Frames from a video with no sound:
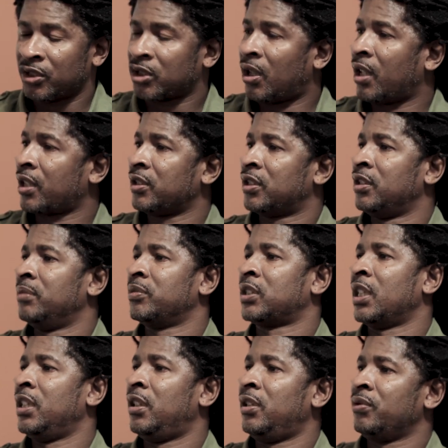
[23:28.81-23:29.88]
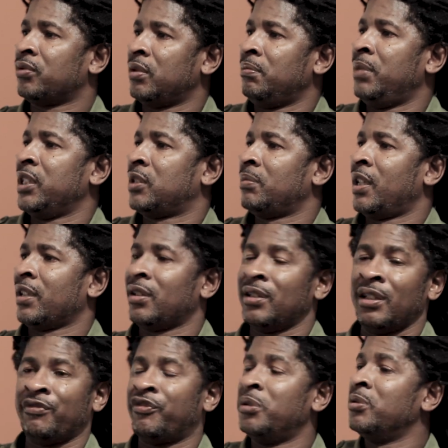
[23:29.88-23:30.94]
talking to themselves, Mitch Mack,
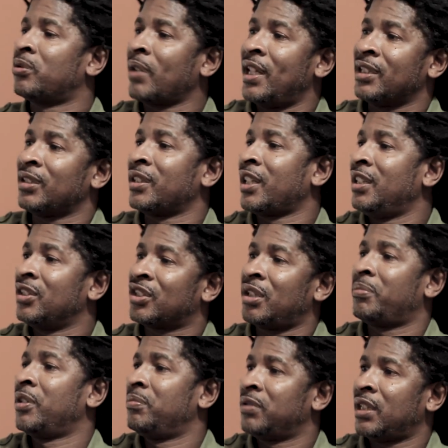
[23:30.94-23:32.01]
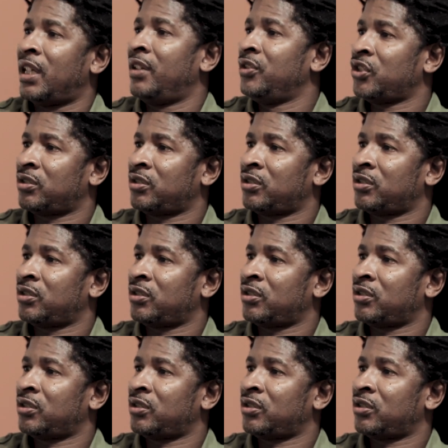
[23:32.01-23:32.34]
that fool crazy, mm-hmm. look at him jumping up down